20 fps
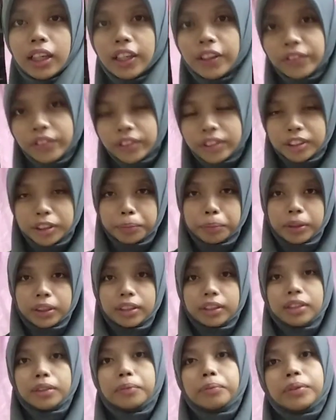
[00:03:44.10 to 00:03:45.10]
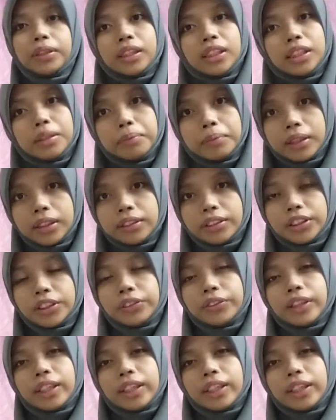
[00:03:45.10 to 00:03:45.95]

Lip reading: After the butter completely melts,